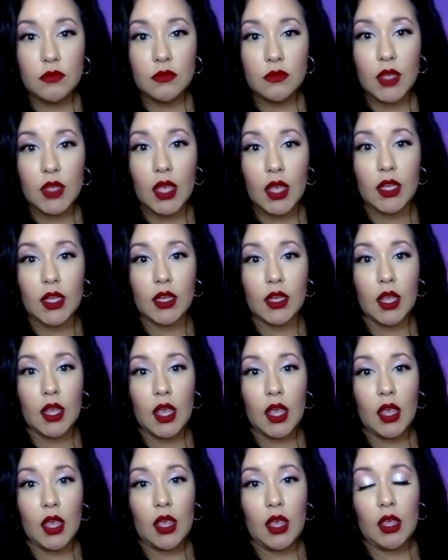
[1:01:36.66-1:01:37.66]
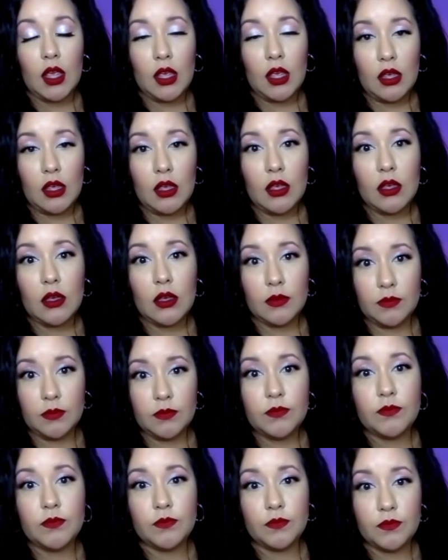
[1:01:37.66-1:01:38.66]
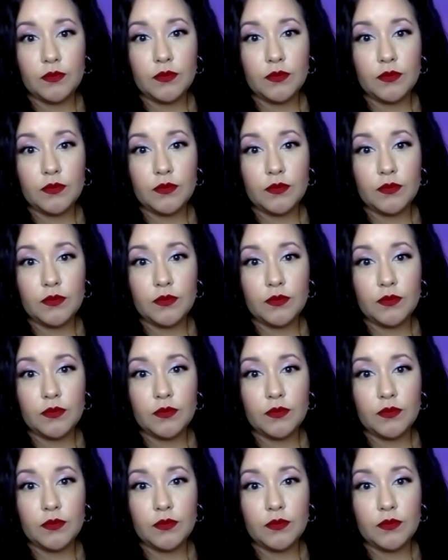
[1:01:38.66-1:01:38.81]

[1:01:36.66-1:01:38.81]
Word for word: yeah, and I don't want to, sorry, go ahead.